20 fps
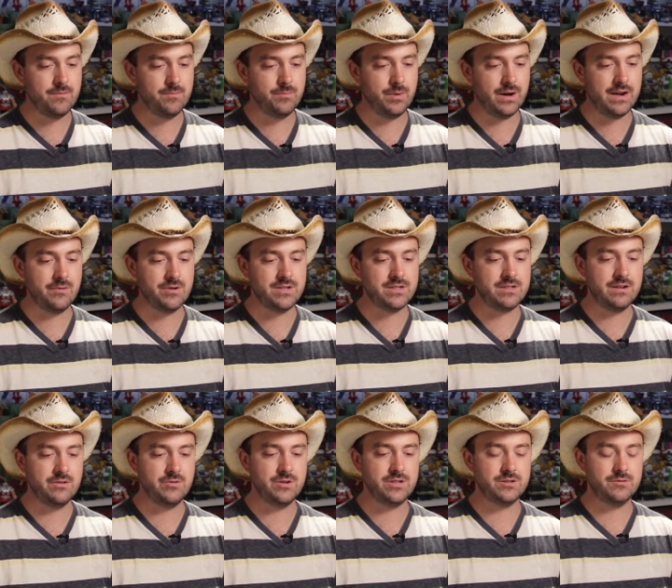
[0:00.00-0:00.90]
but it was
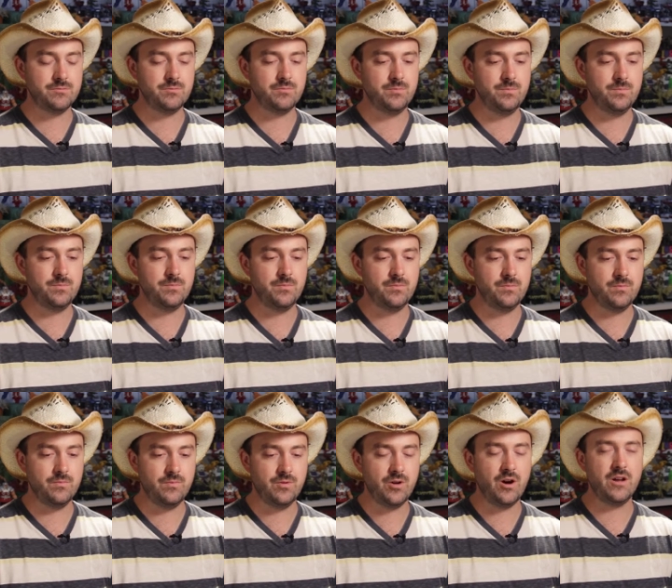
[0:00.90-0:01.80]
it was
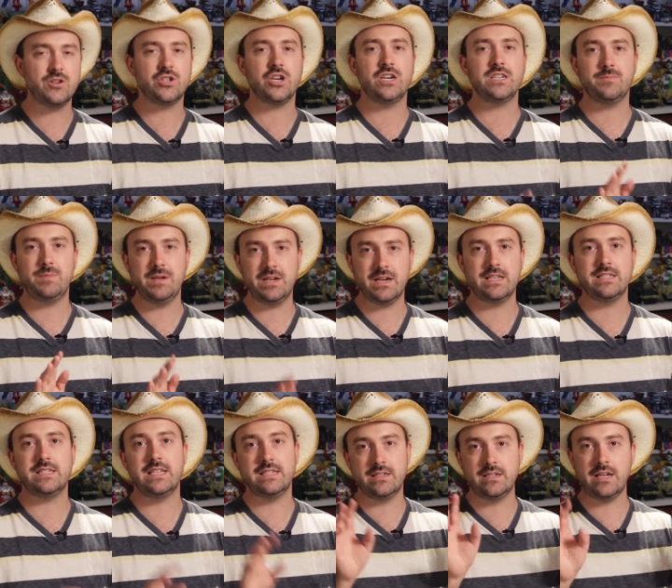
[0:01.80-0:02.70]
not just
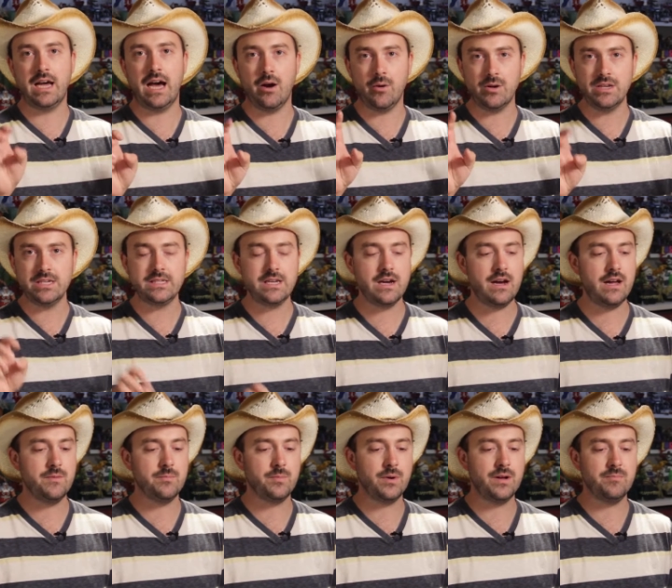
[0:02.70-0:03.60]
because this is how it's
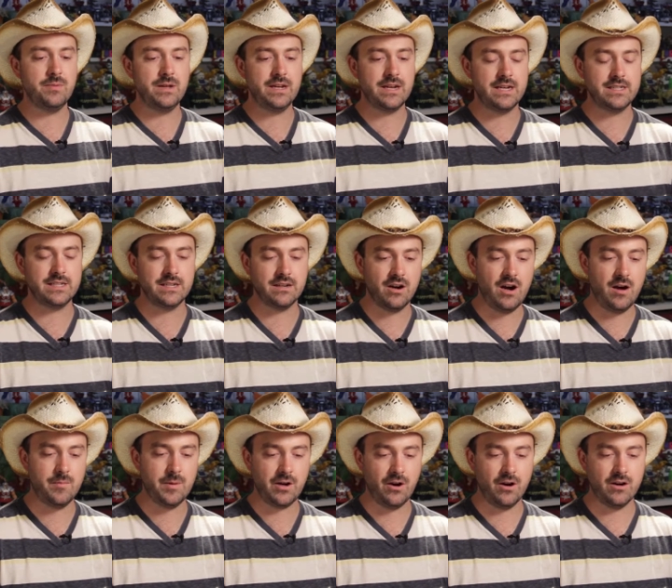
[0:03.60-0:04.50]
done but because a
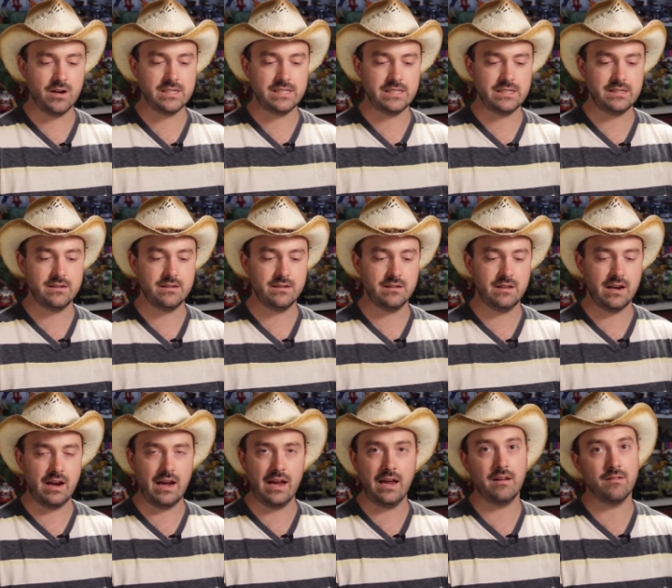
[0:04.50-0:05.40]
comic artist
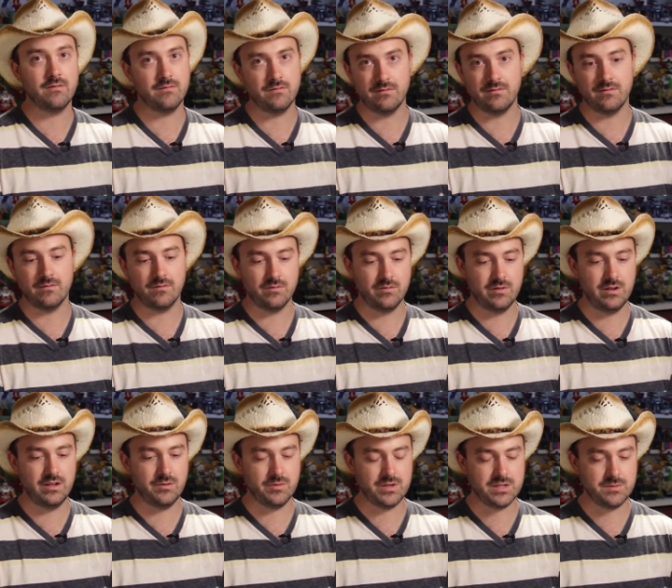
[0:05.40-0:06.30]
that i
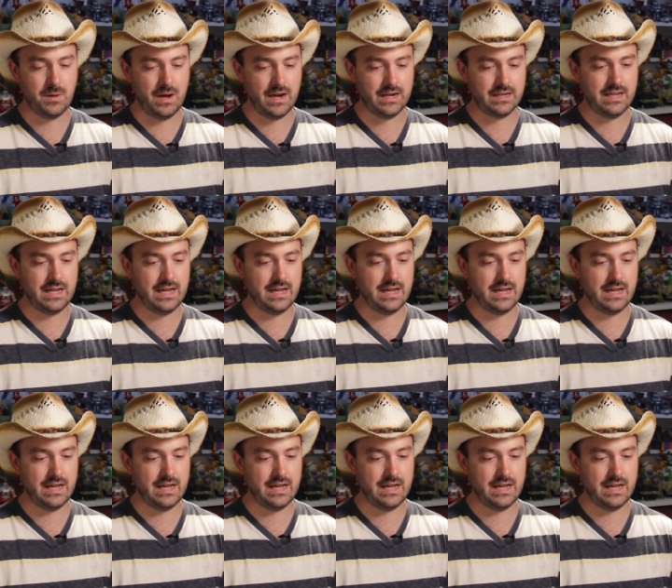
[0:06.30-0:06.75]
really respect